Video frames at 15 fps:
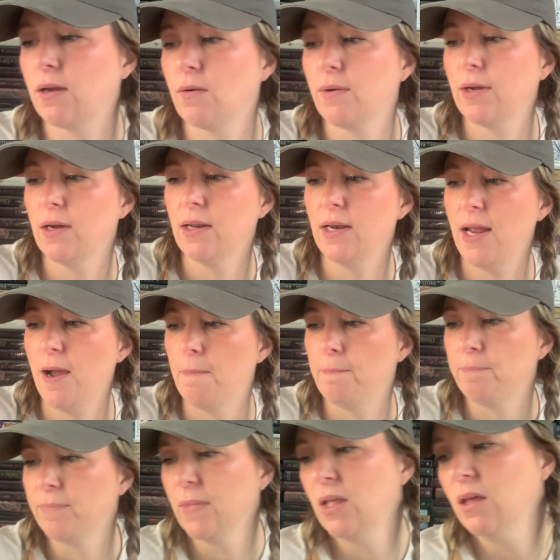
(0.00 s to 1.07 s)
going on now.
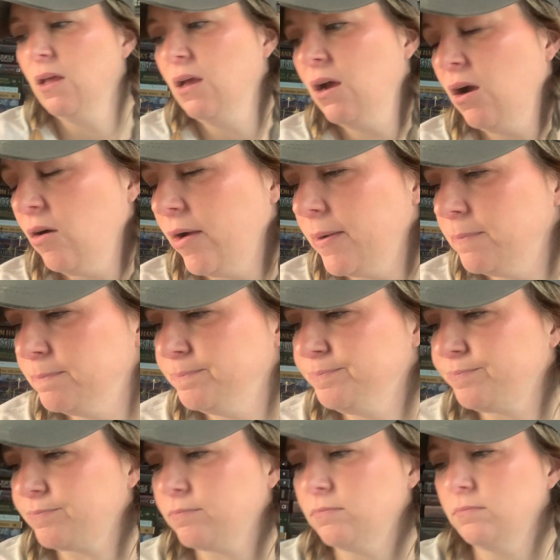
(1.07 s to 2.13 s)
All right,
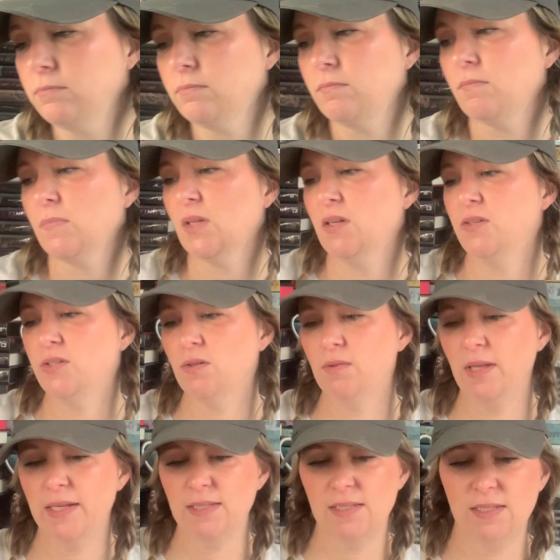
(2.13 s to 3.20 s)
so
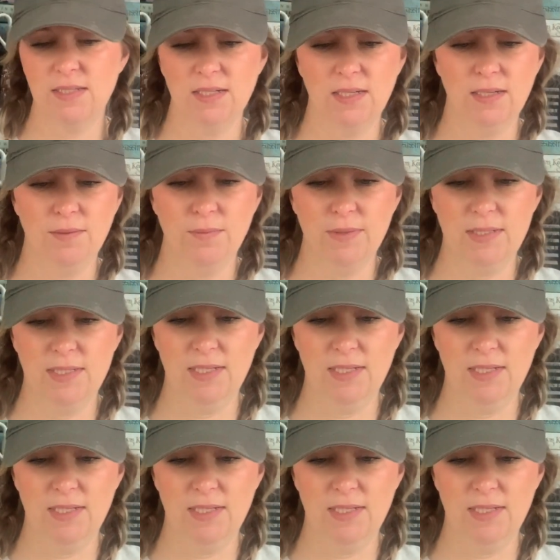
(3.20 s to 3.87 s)
let's see what's